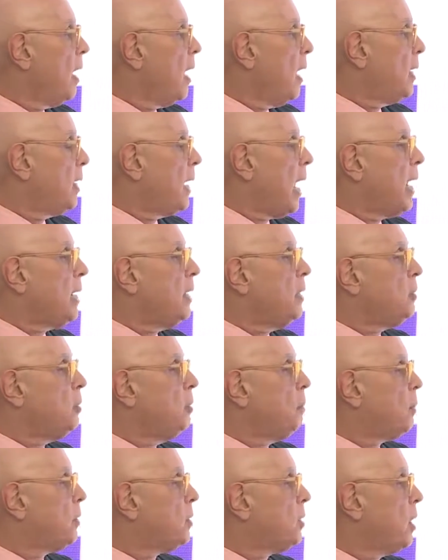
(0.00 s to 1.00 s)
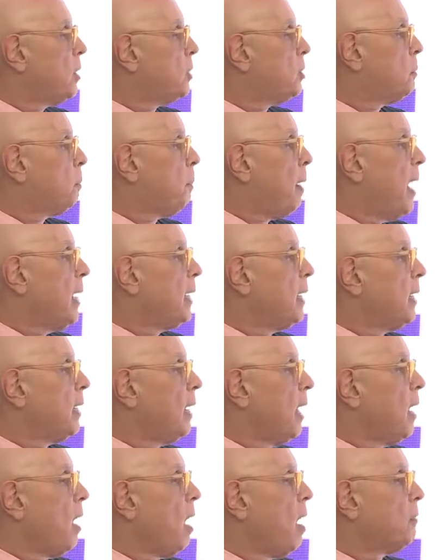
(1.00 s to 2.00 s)
a 92% spike in
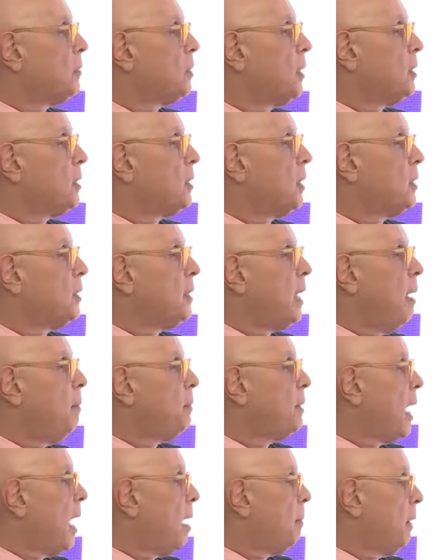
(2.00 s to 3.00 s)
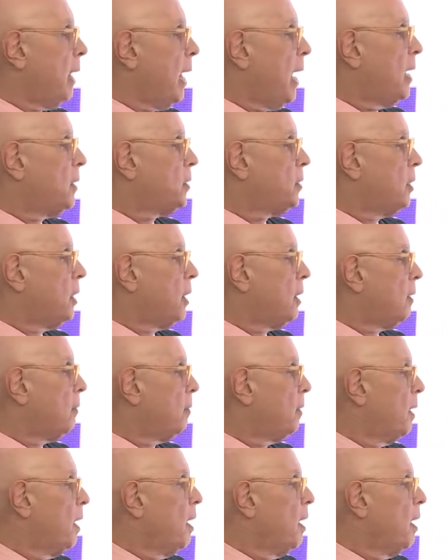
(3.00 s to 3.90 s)
layoffs since the same time last year.